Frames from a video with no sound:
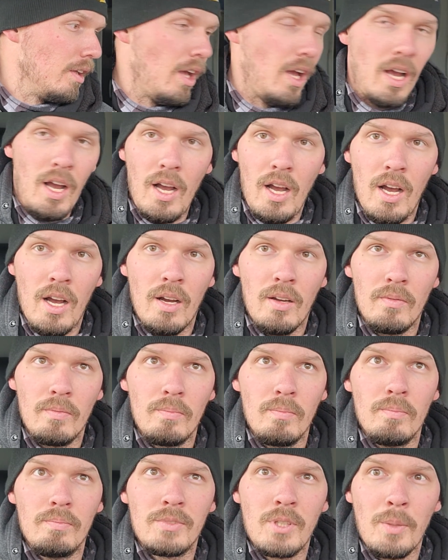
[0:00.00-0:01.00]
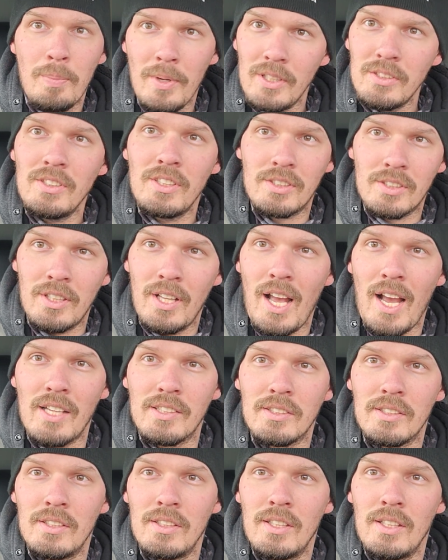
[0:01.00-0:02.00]
to business
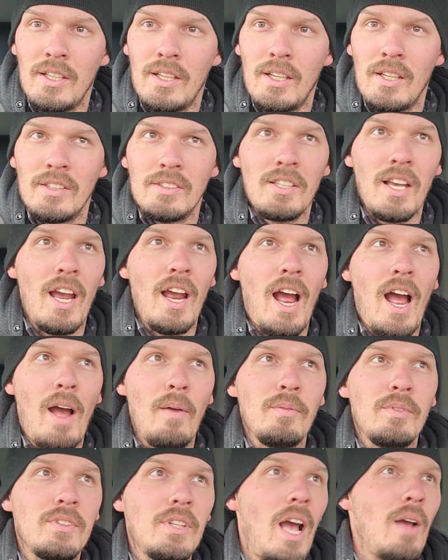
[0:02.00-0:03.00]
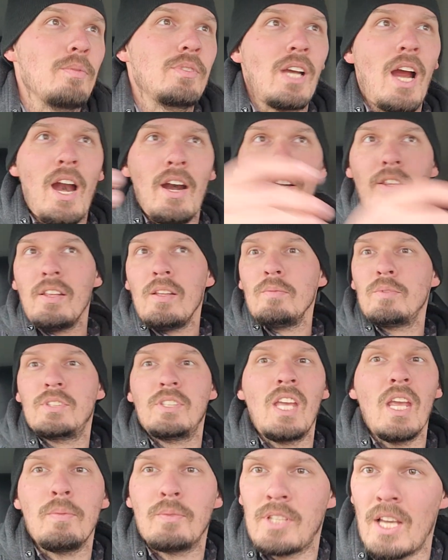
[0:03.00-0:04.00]
class. So I'm tired of them
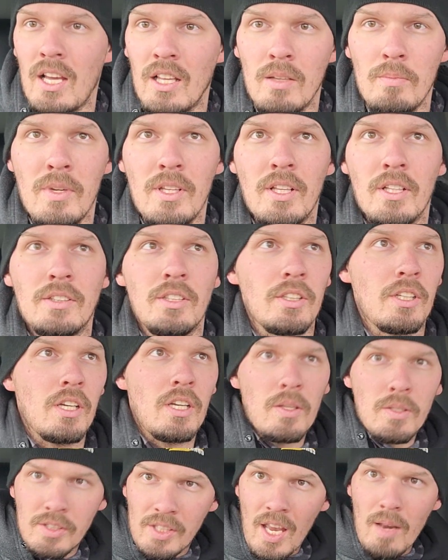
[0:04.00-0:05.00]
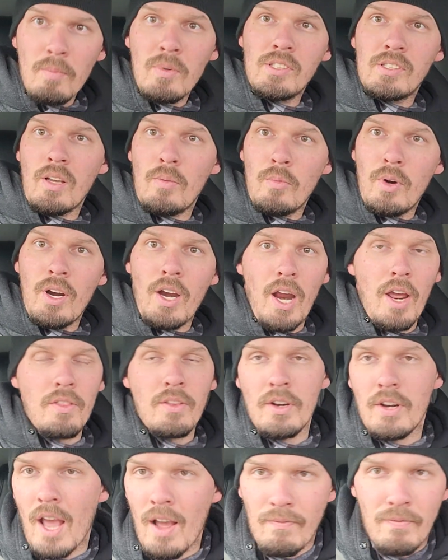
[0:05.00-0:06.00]
keep telling me that they're gonna send me somewhere,
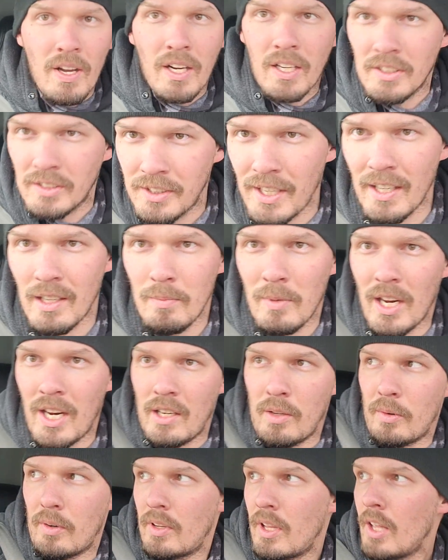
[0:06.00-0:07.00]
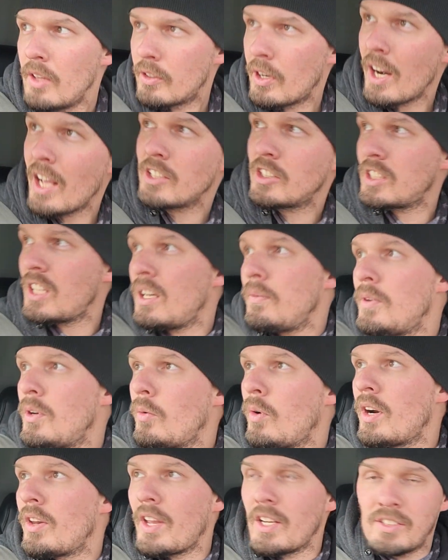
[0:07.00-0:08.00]
and they're not fucking sending me anywhere. They're not sending me
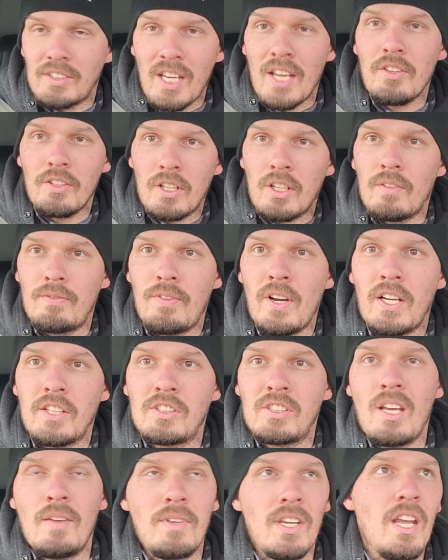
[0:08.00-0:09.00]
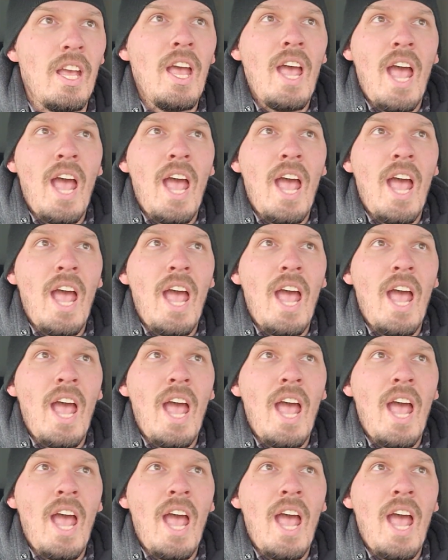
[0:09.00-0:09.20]
where they say they're gonna fucking send me